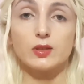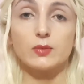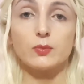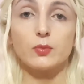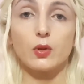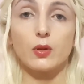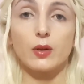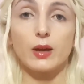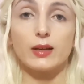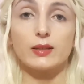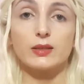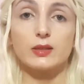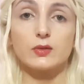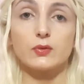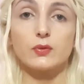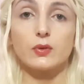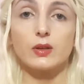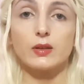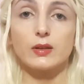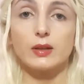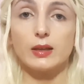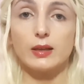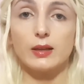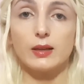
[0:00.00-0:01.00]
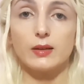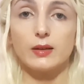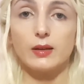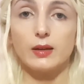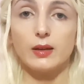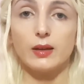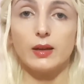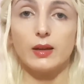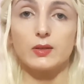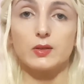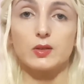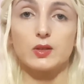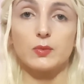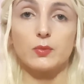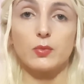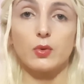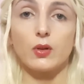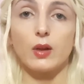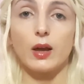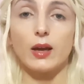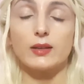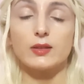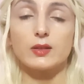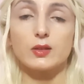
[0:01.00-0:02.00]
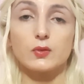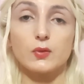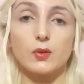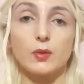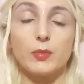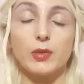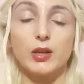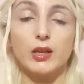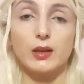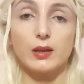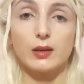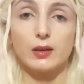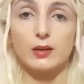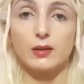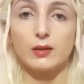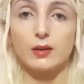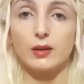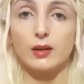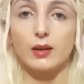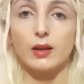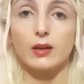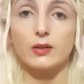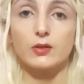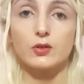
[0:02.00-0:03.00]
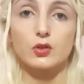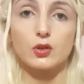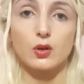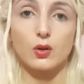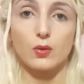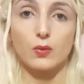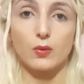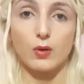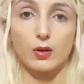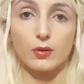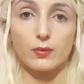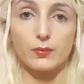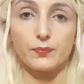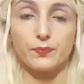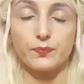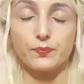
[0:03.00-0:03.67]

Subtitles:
symbolizes fertility and symbolizes femininity and so on.